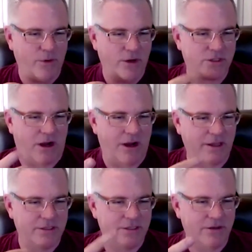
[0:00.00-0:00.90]
And we're
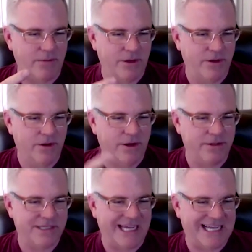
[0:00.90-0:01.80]
talking to, I'm, you're
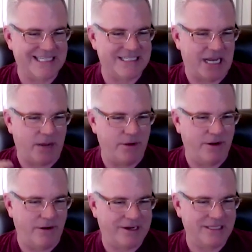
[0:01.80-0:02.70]
in Texas and I'm in
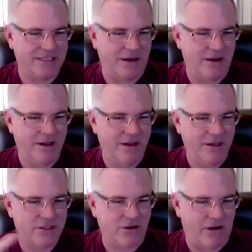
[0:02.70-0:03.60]
Arkansas,
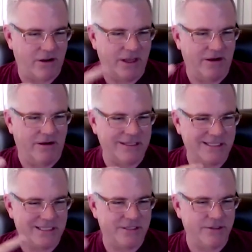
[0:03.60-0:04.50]
talking
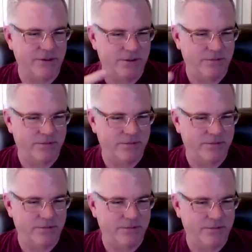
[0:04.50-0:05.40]
on Zoom,
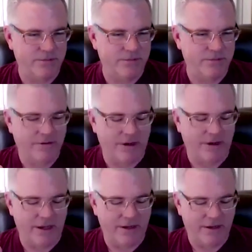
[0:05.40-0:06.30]
right?
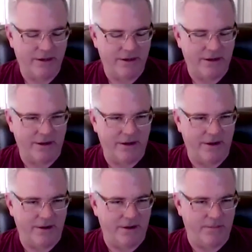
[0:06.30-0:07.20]

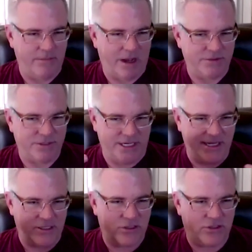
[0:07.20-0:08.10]
Um, I'm sitting in
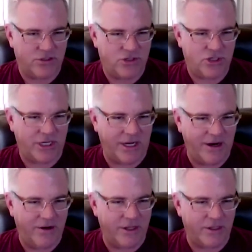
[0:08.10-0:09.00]
a
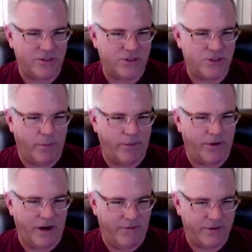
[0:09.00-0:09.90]
chair that's
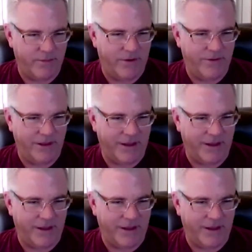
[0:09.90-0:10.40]
super comfortable.